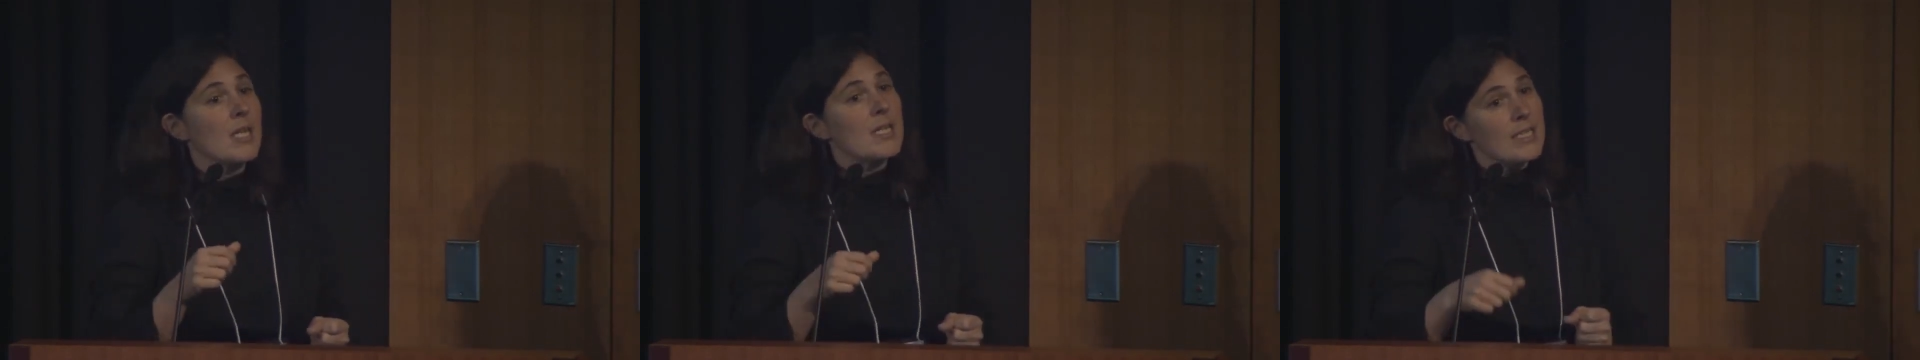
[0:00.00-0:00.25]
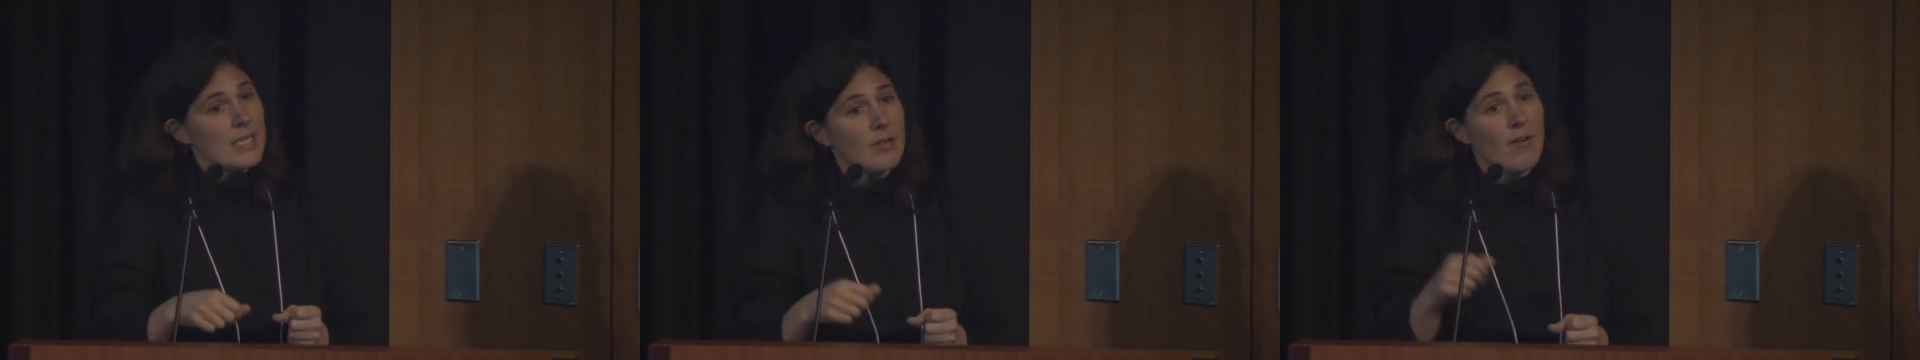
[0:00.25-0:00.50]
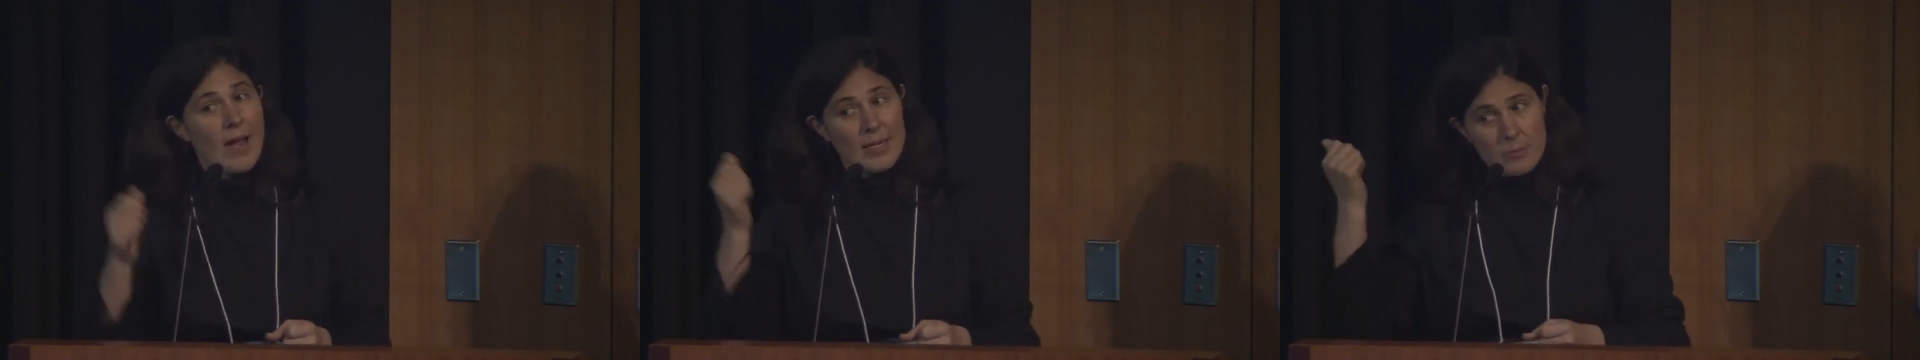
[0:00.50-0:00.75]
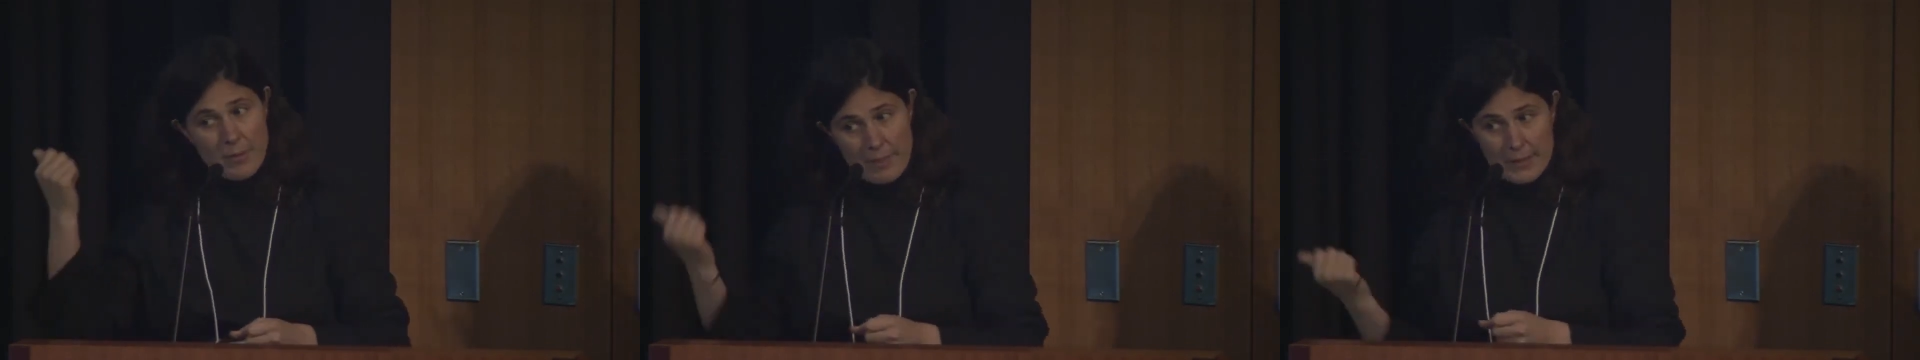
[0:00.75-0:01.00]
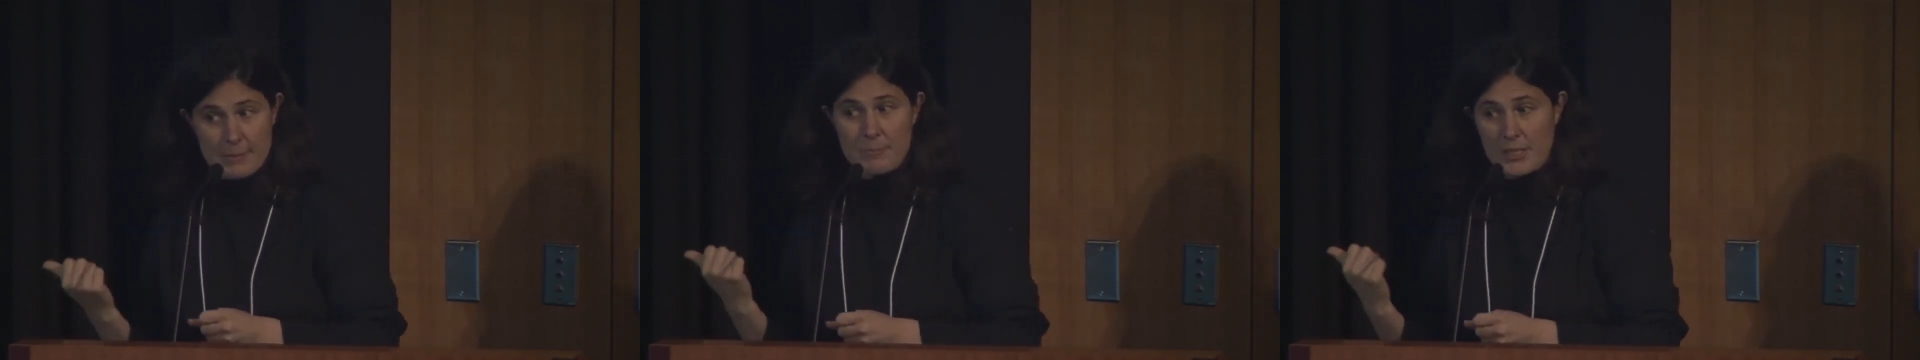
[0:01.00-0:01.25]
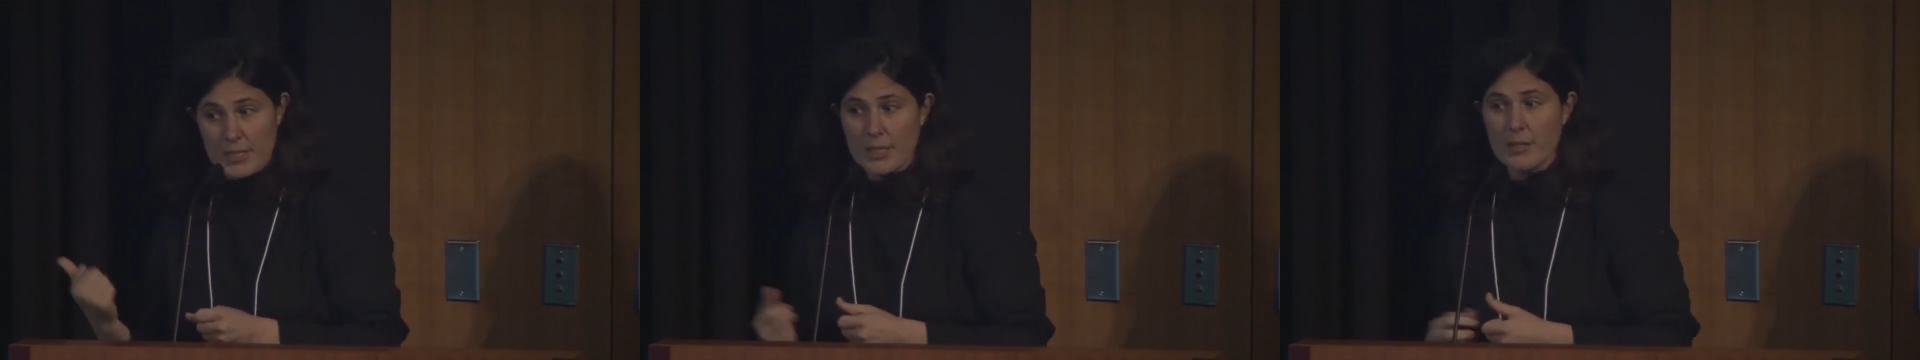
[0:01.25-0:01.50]
to interact with this
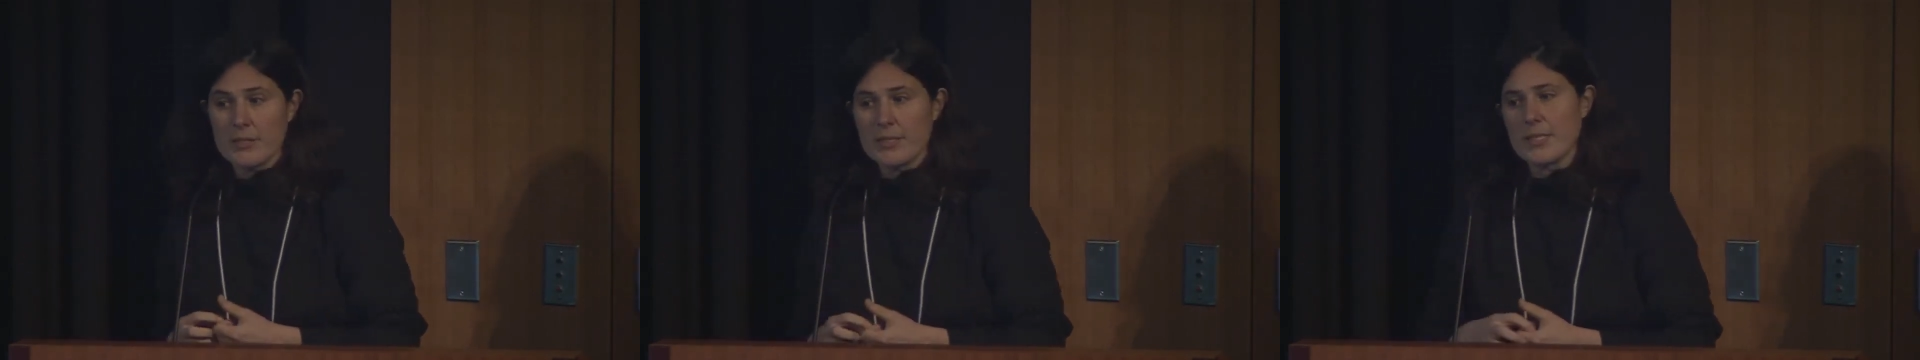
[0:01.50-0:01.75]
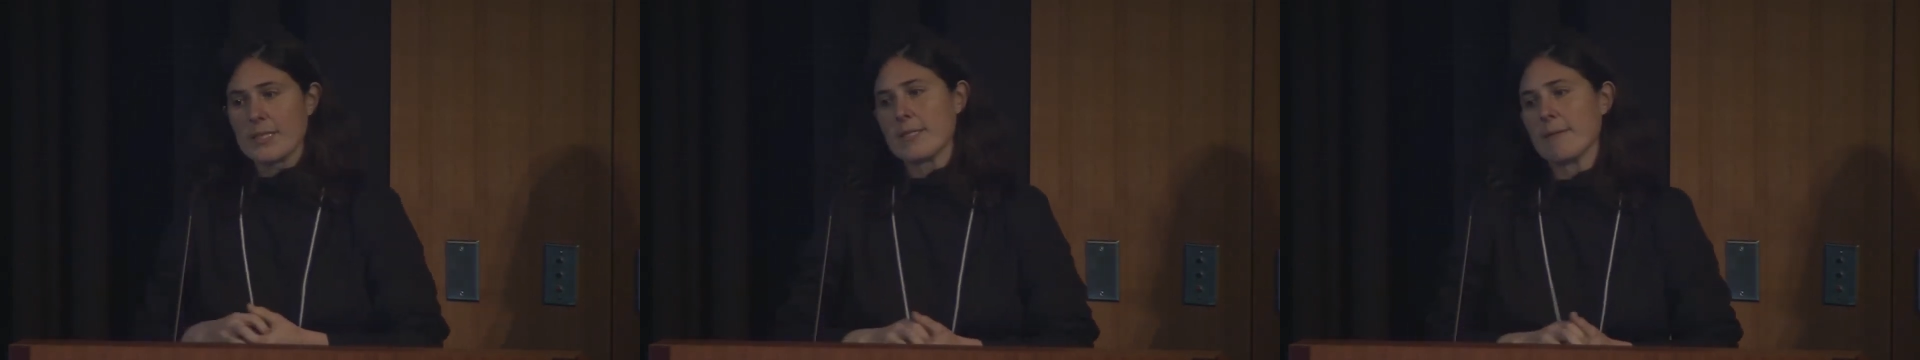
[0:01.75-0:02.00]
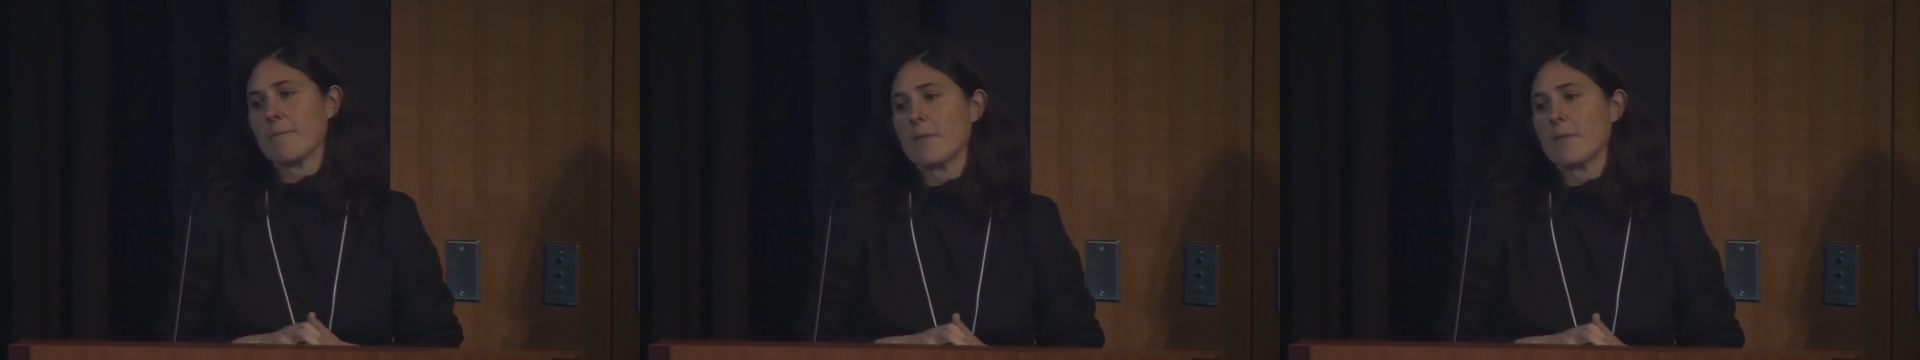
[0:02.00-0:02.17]
particular system.